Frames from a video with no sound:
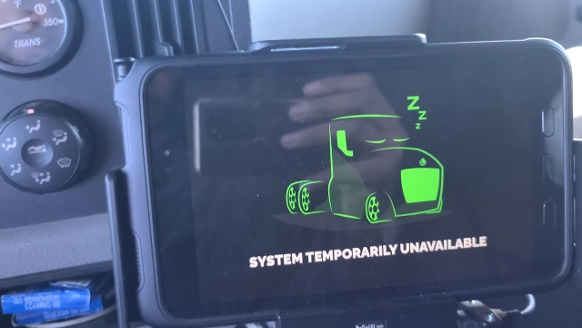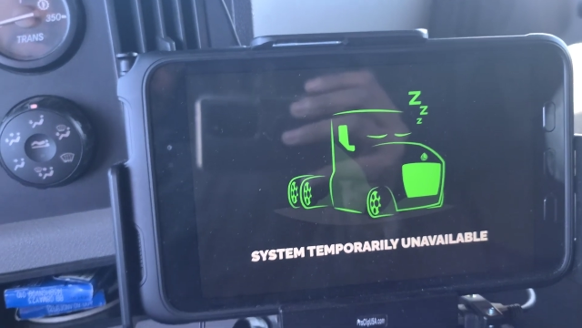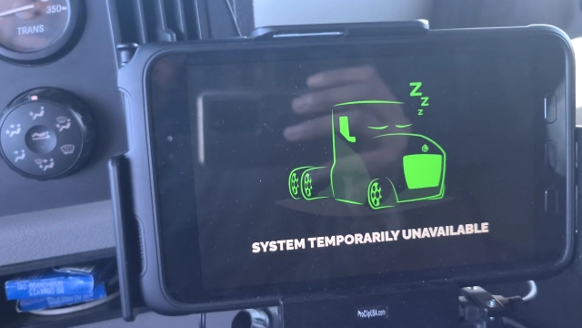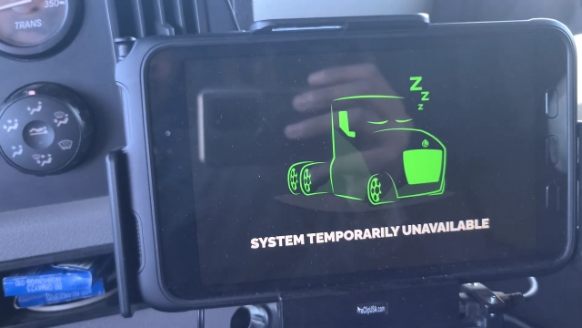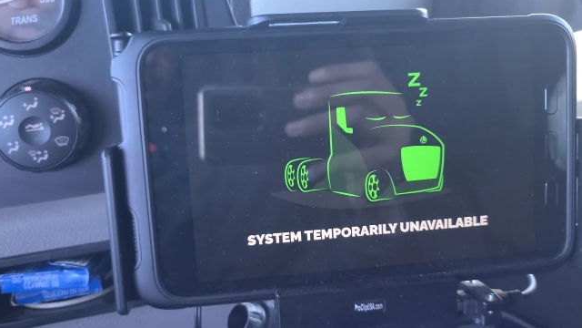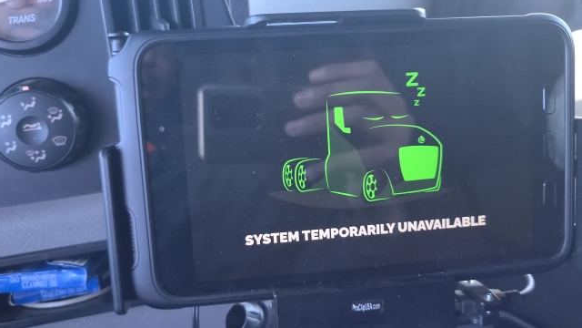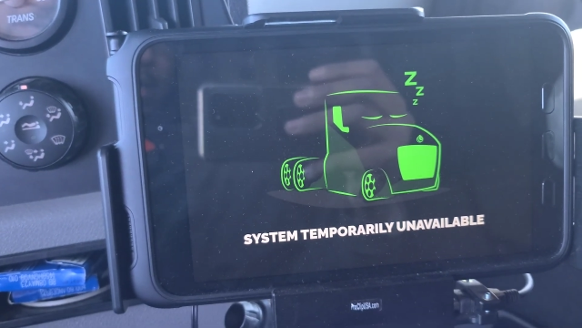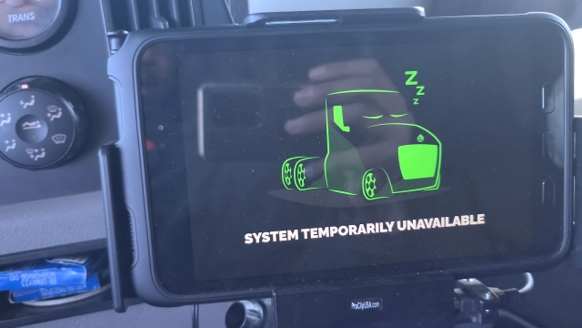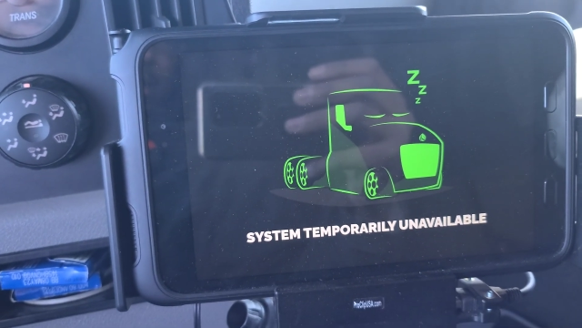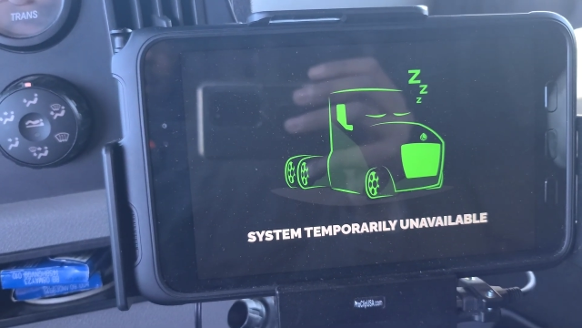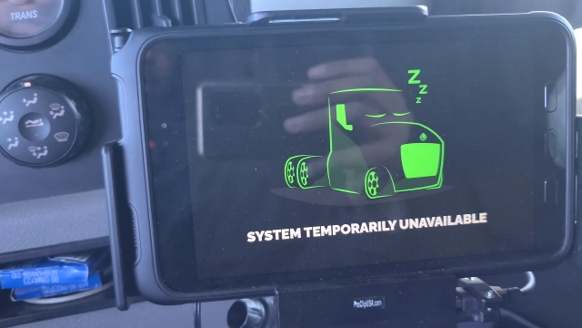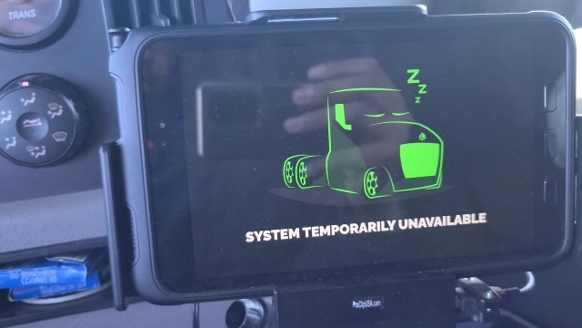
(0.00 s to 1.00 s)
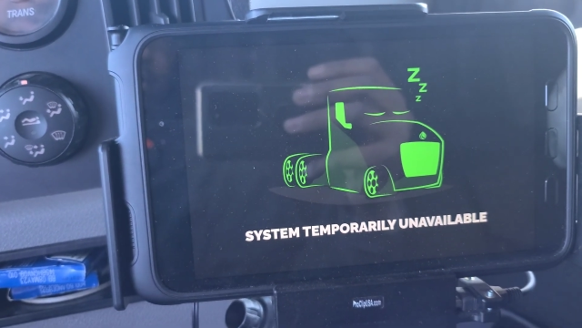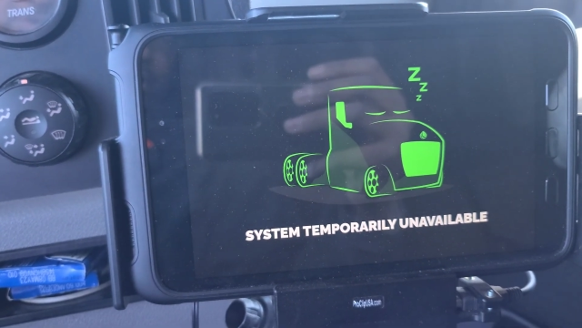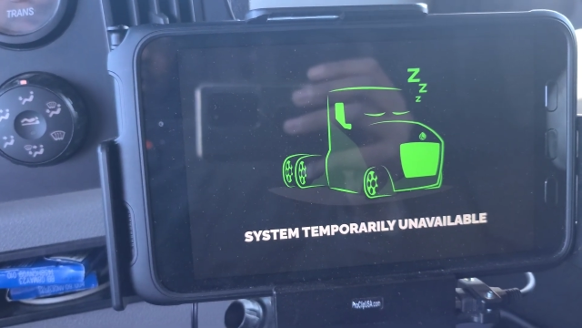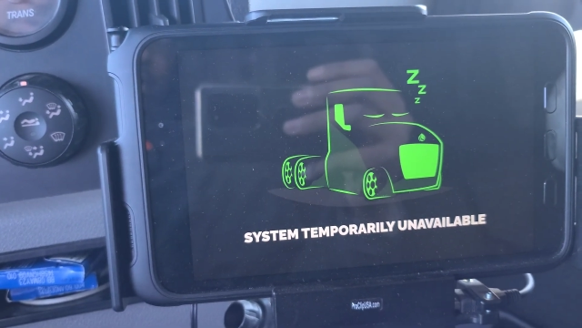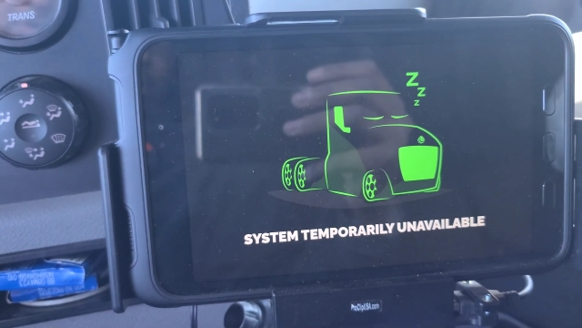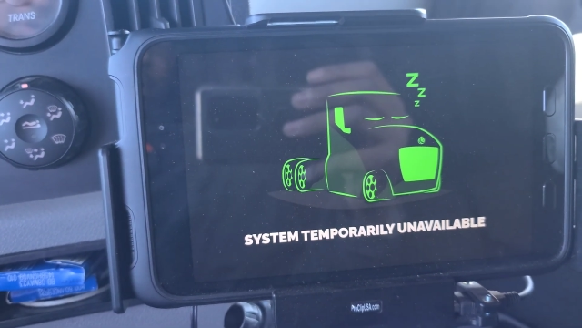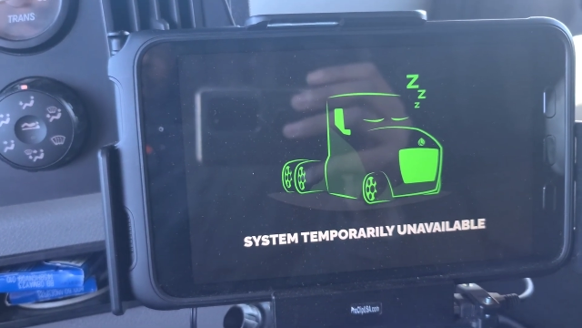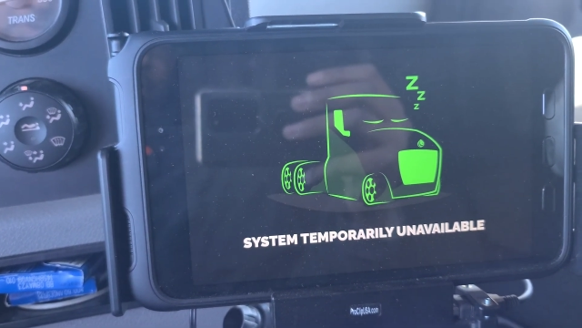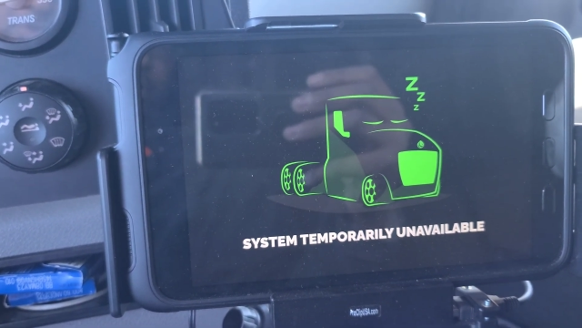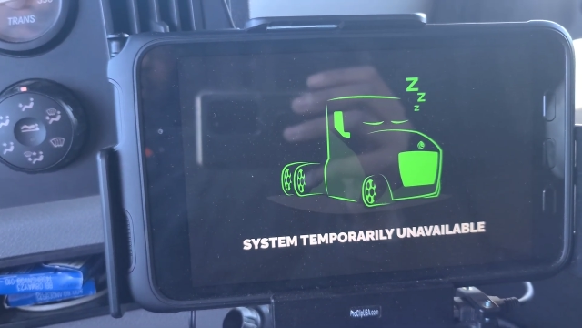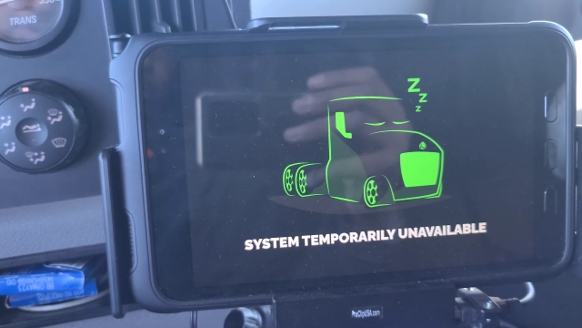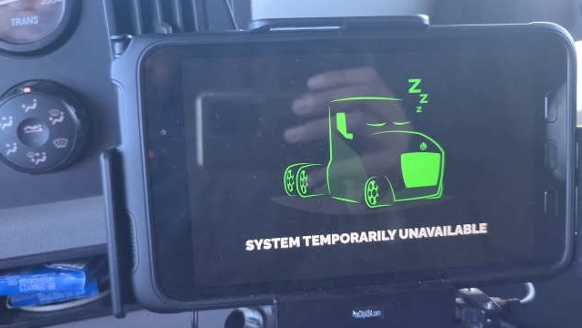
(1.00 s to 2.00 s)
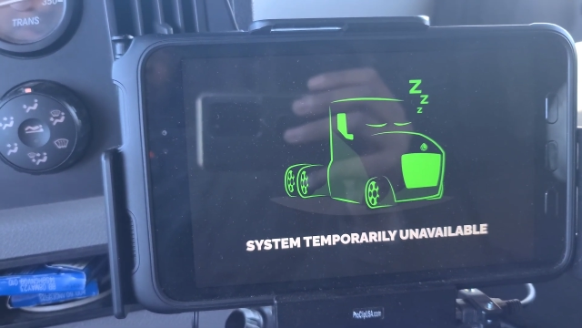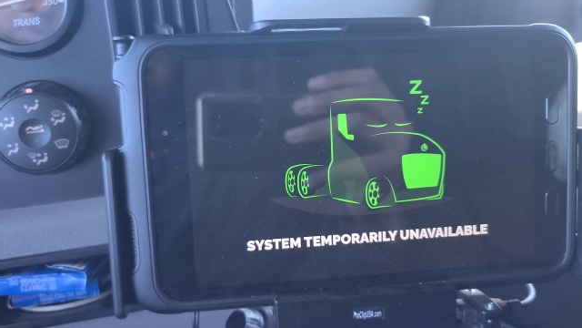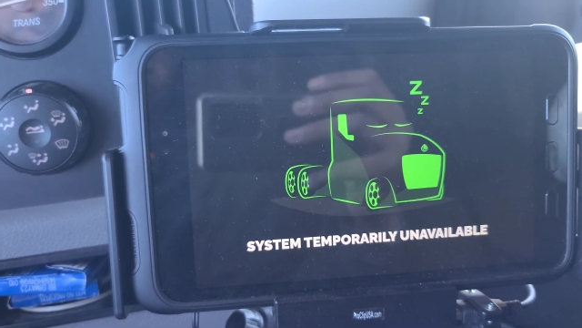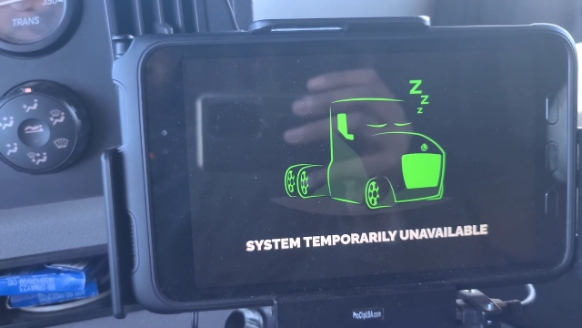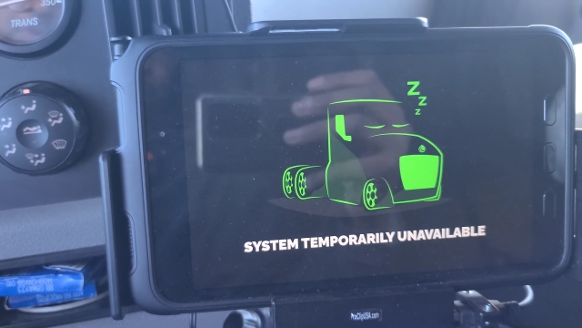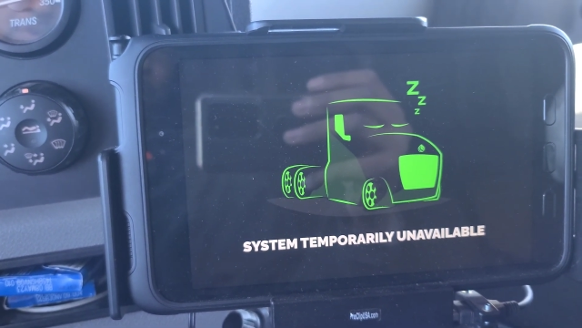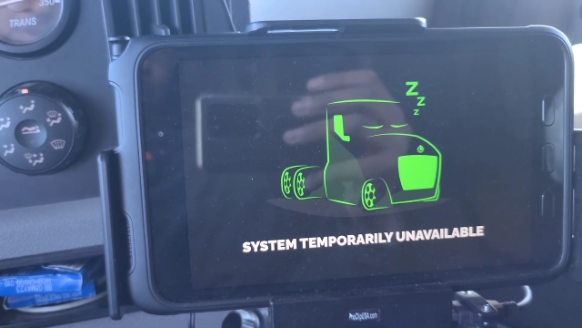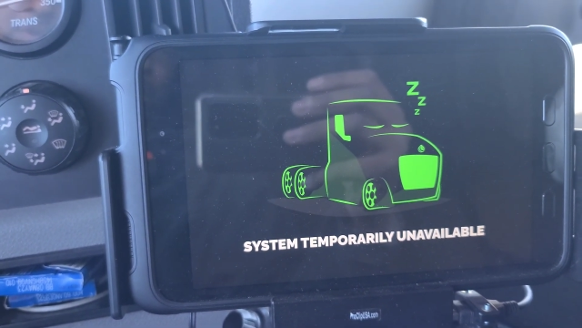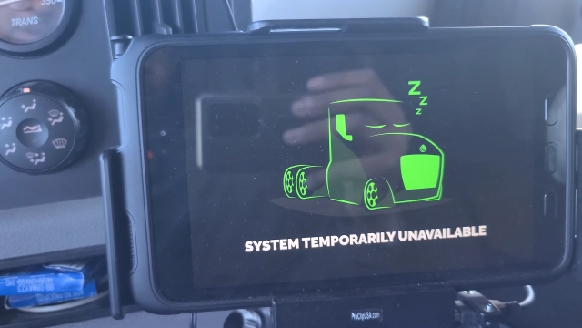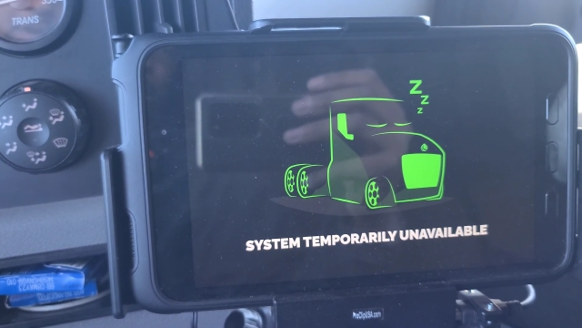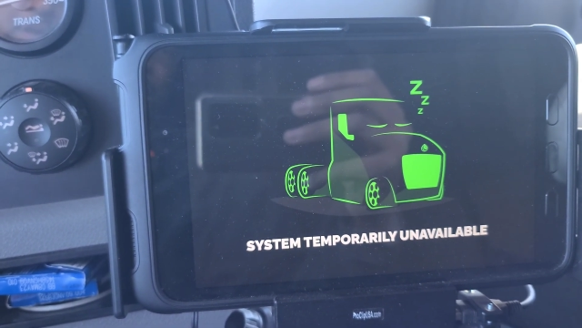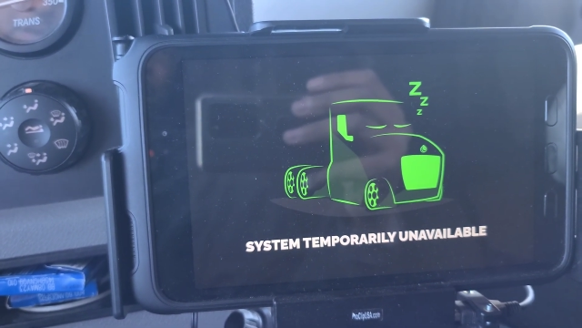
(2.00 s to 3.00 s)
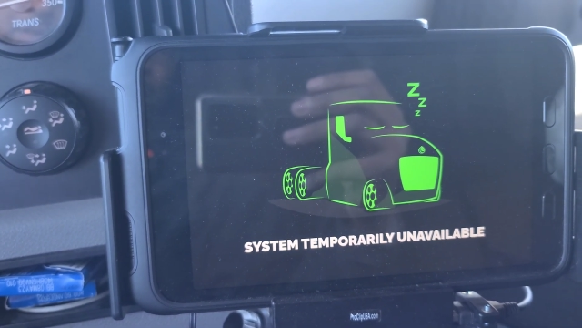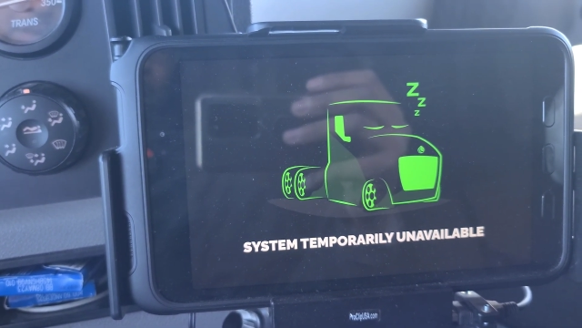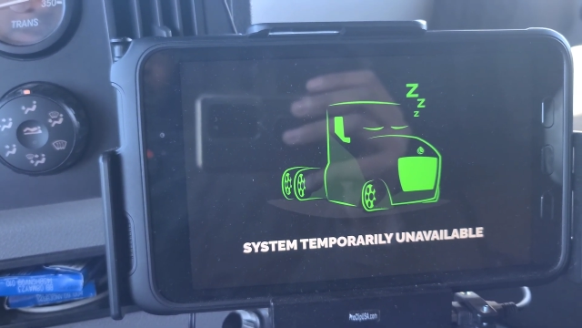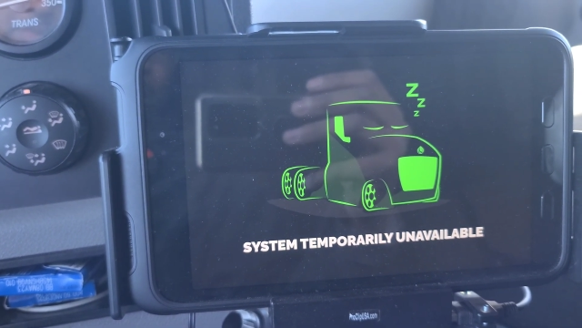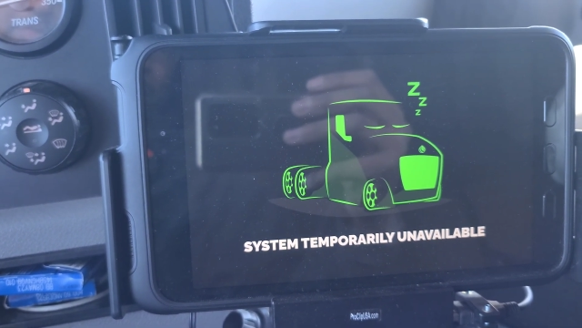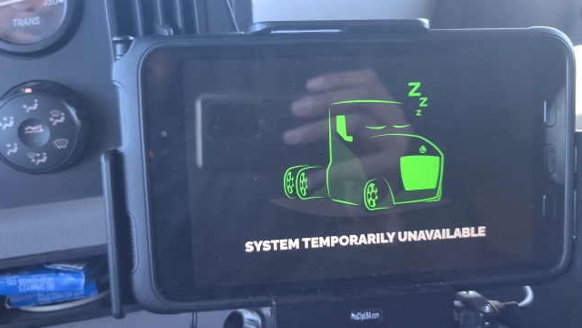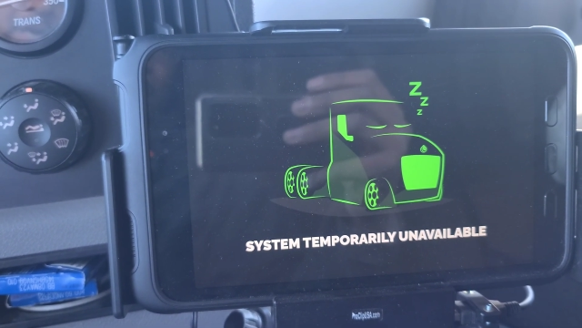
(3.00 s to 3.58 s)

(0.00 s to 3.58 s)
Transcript: [unreadable: no face in view]